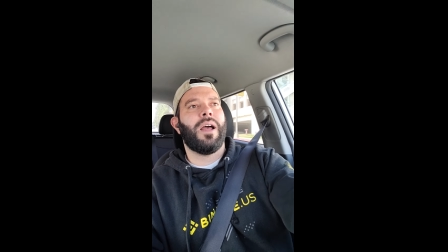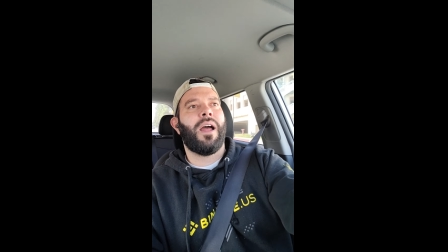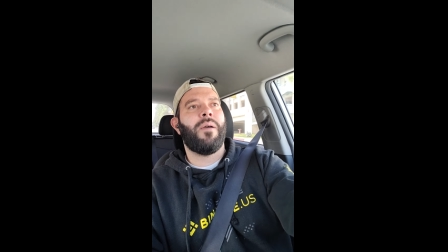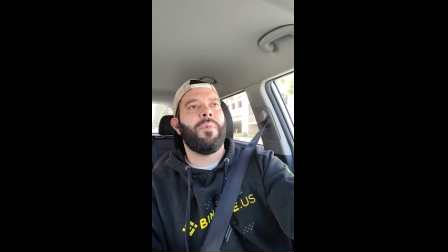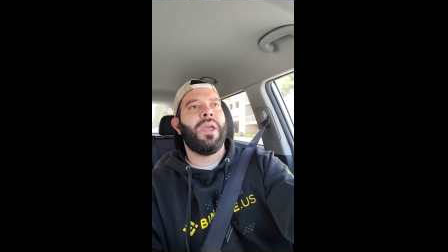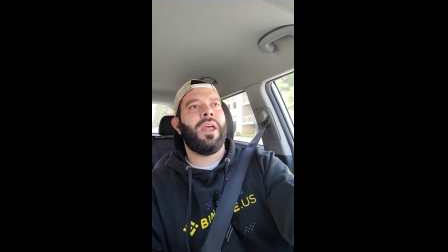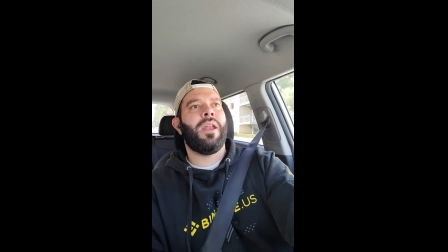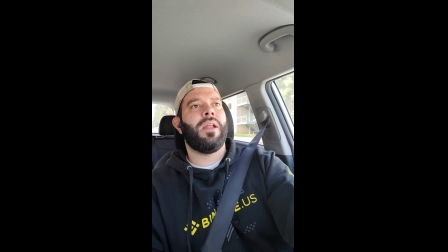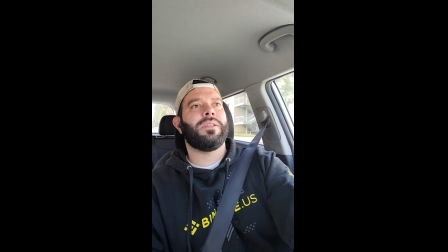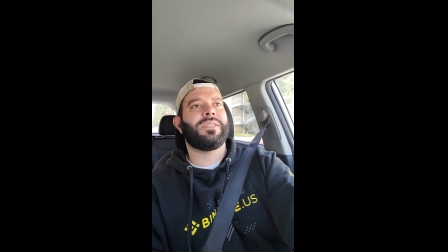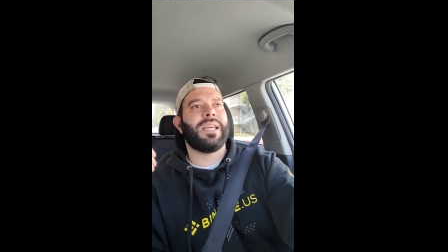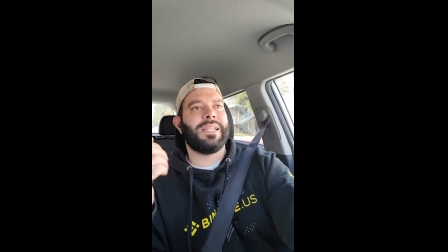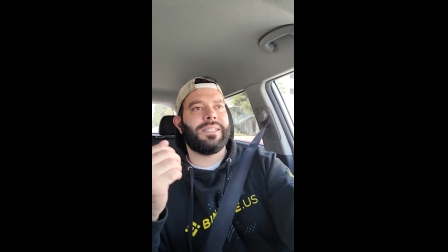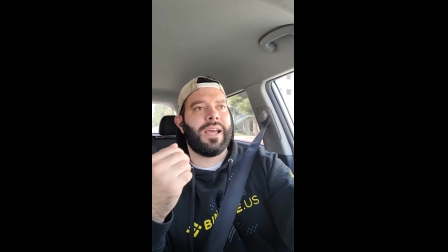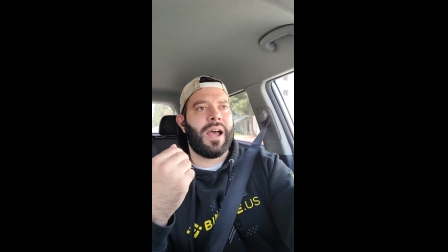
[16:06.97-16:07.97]
I'm in
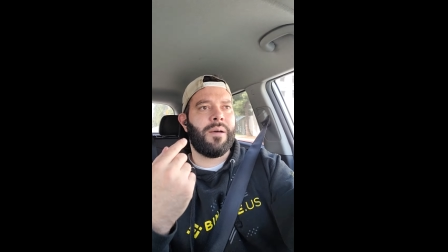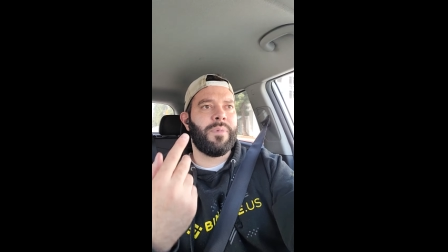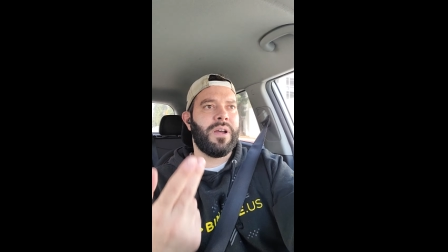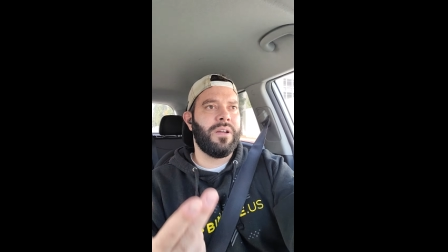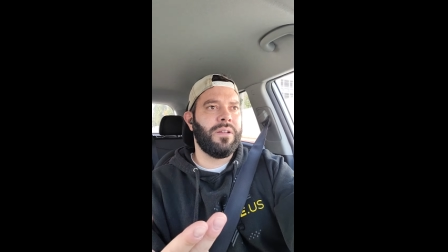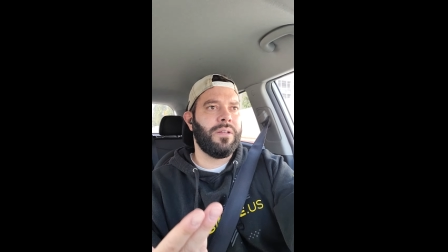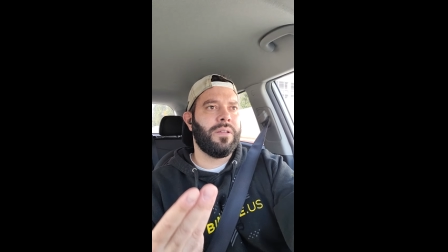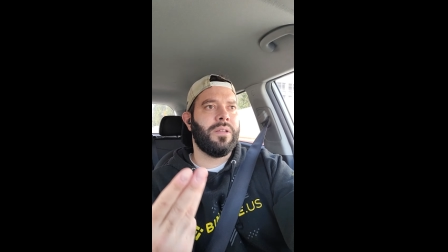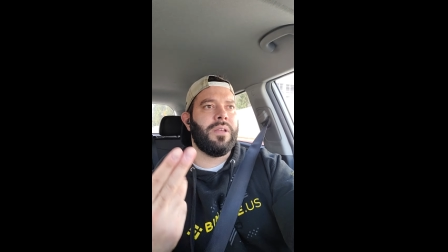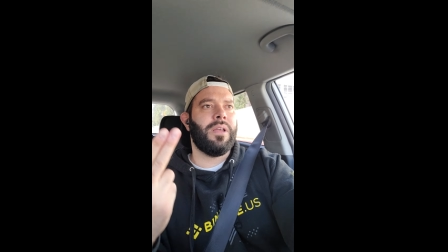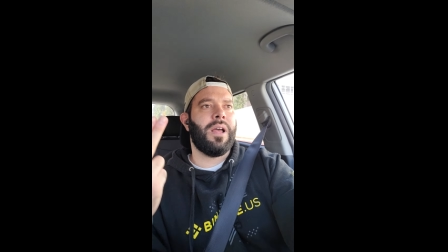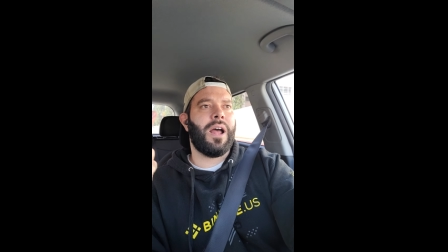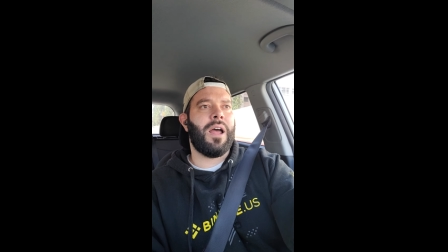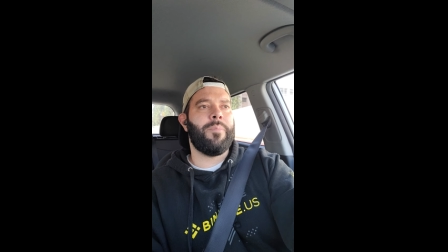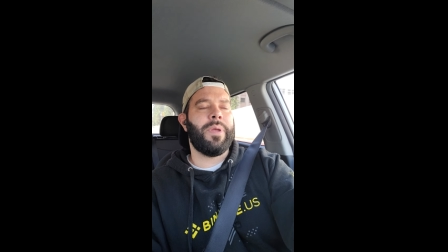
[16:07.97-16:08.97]
Saitama.
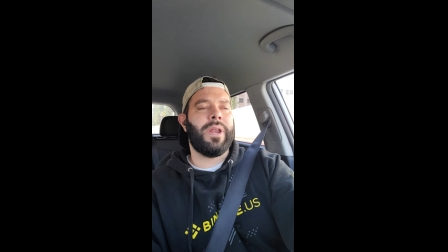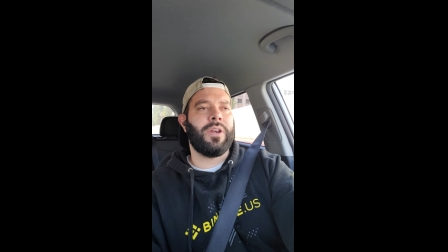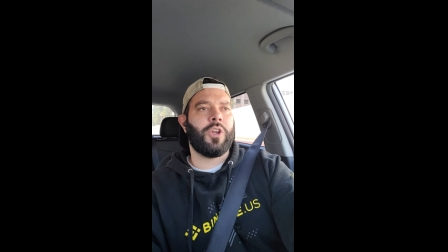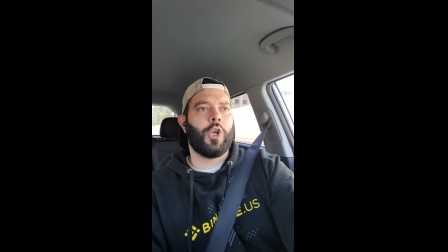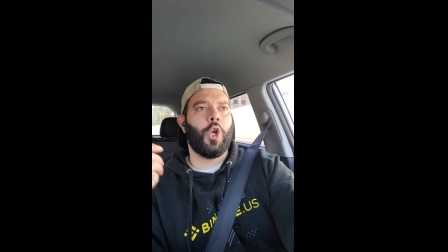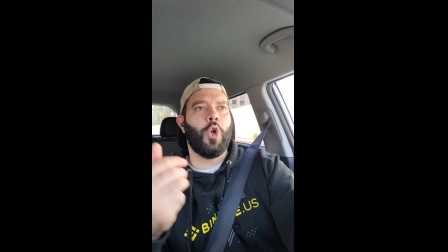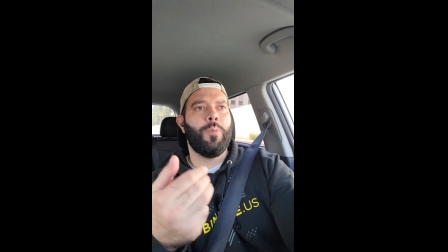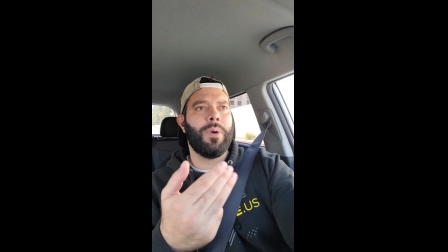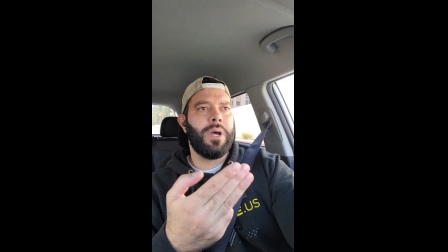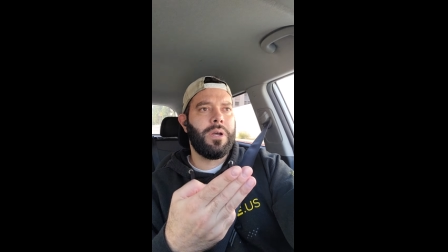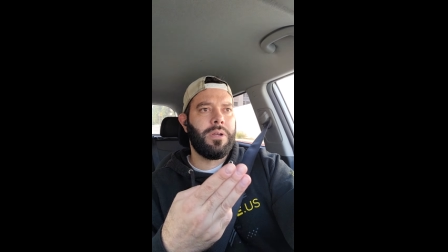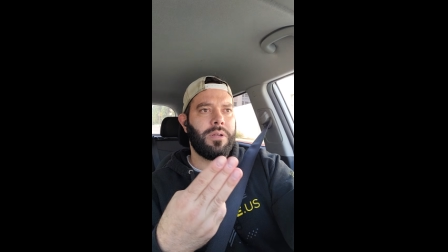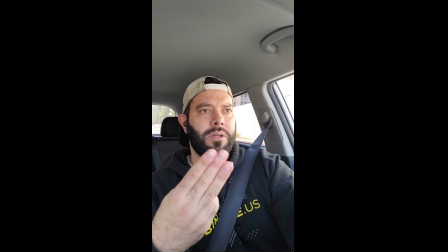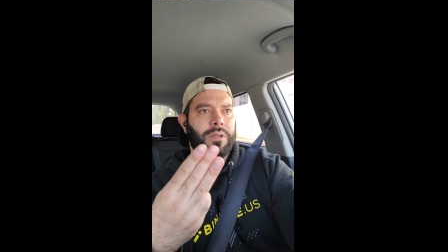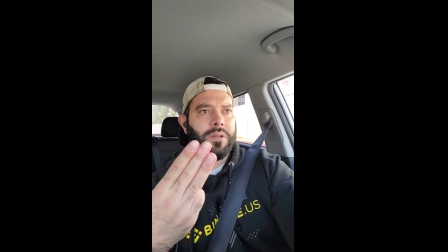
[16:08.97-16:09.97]
I'm in Kuma.